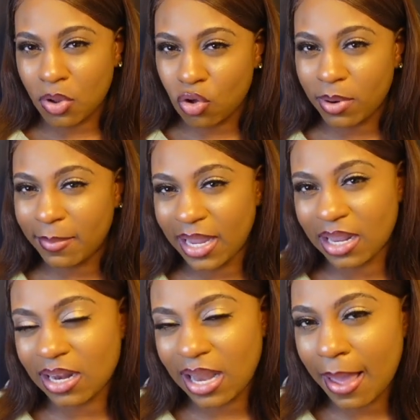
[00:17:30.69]
home are
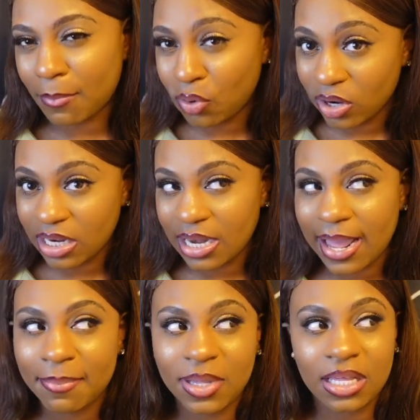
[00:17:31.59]
making a lot more than
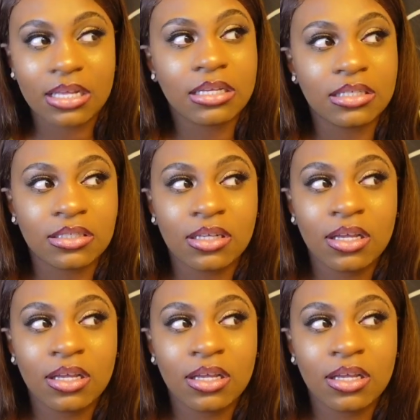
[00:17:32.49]
that, because